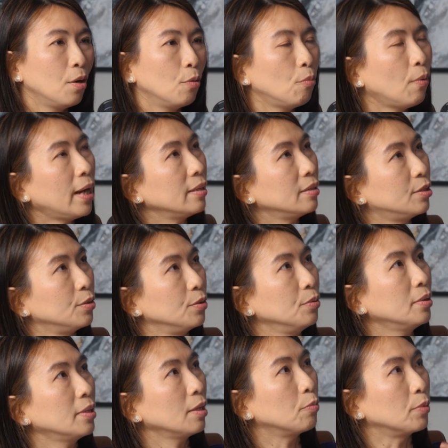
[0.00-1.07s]
What do
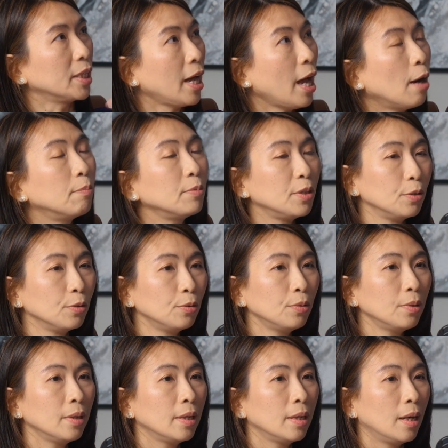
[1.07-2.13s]
you think would help you
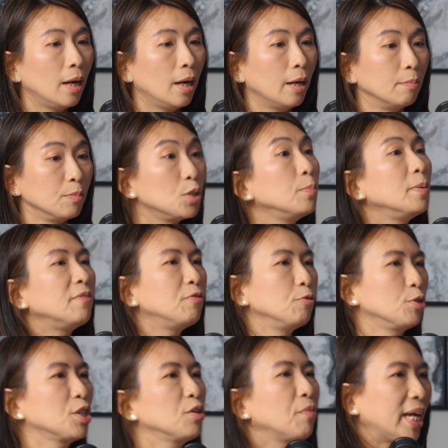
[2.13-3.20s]
to be
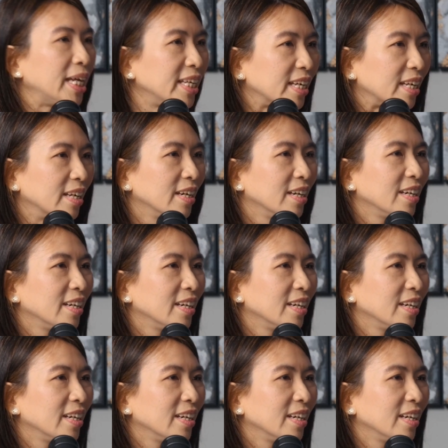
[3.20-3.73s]
future ready?